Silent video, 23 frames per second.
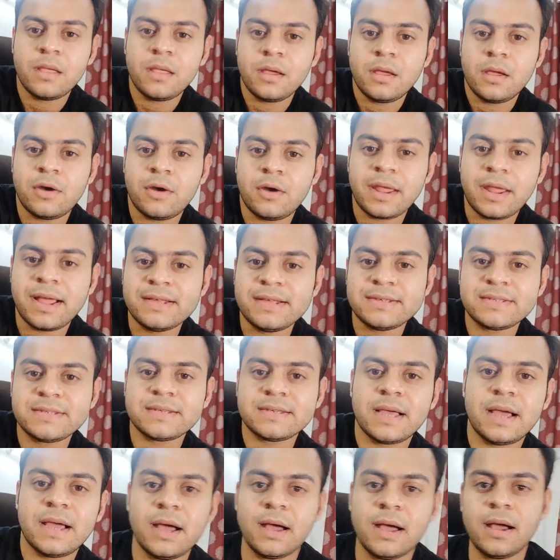Alright guys,
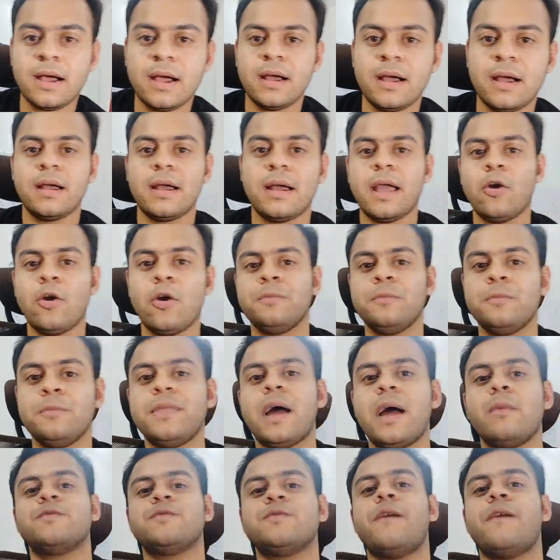I hope
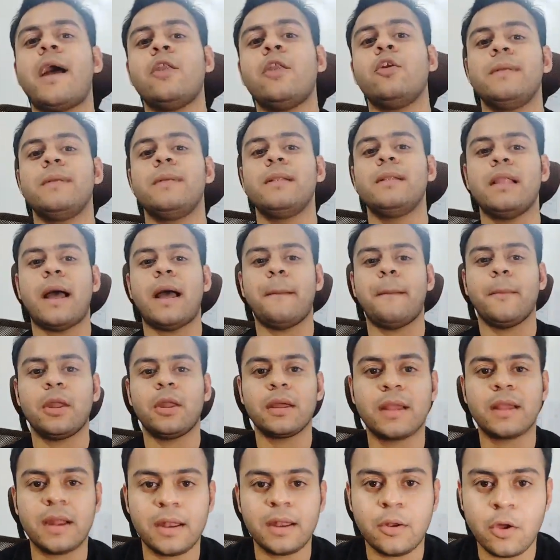that was valuable. I'm gonna
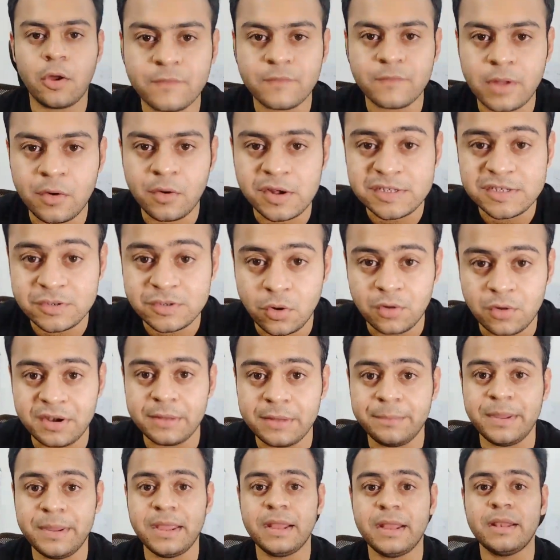cut it off now. It's already
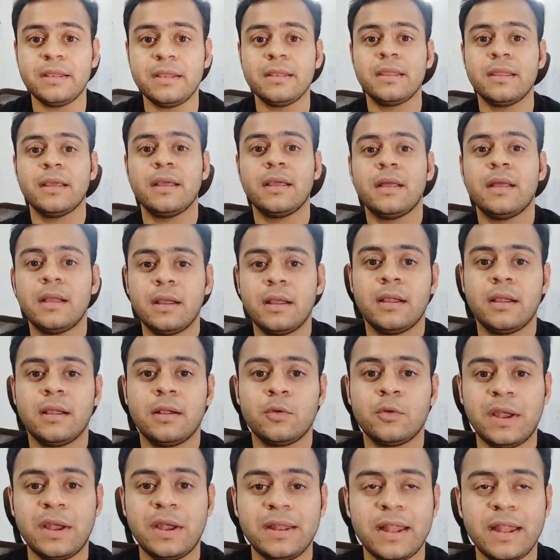been
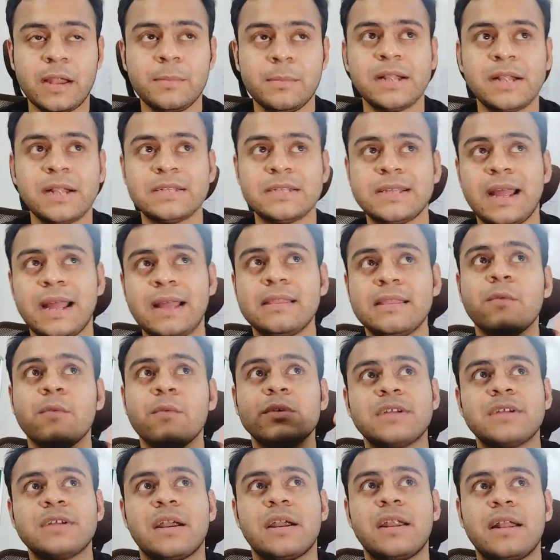29 minutes. I think we
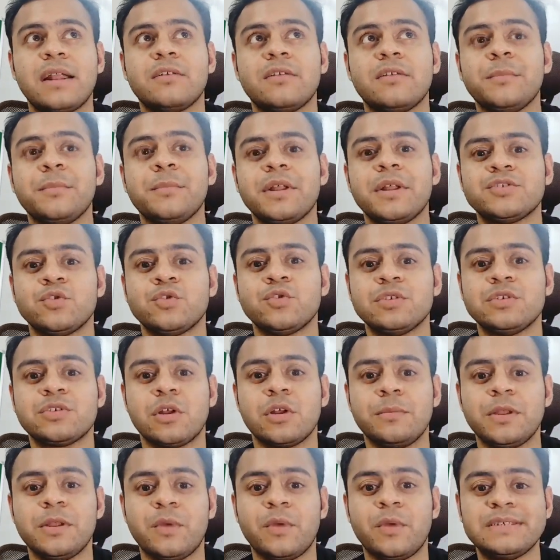started at 3 minutes, so it's gonna
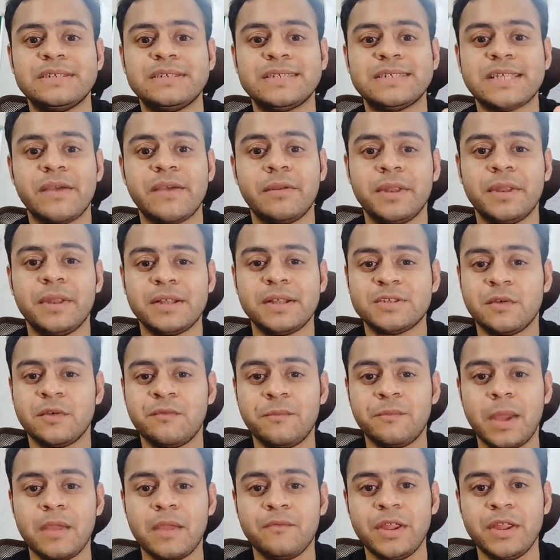be 27 minutes of
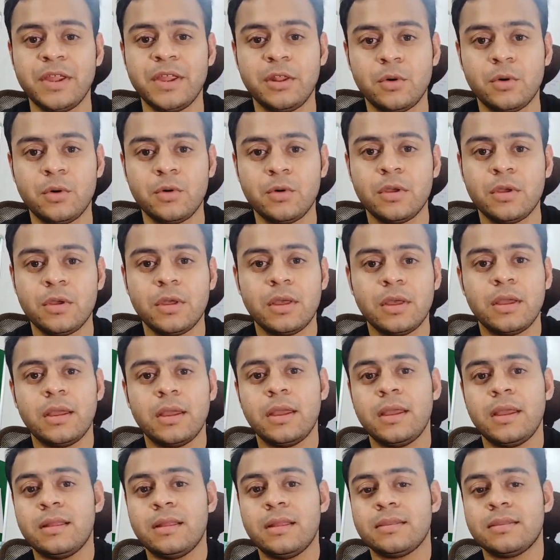my video.
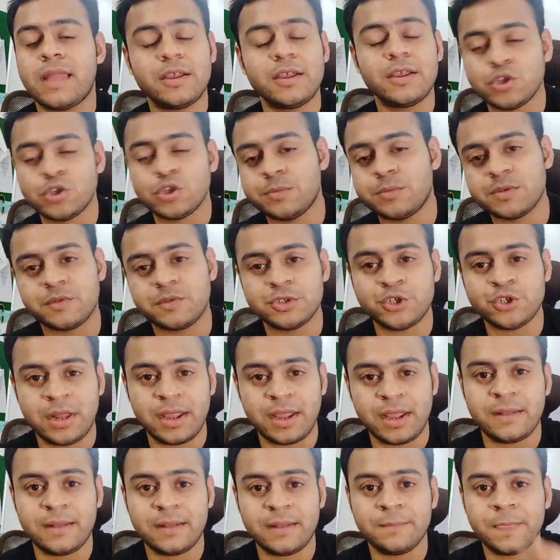Thank you so much for
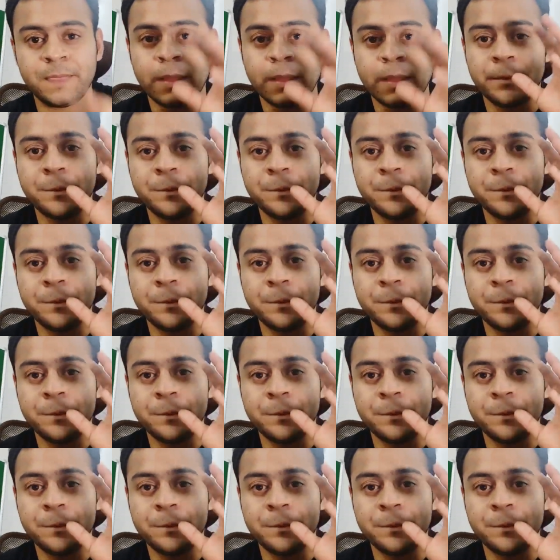joining in.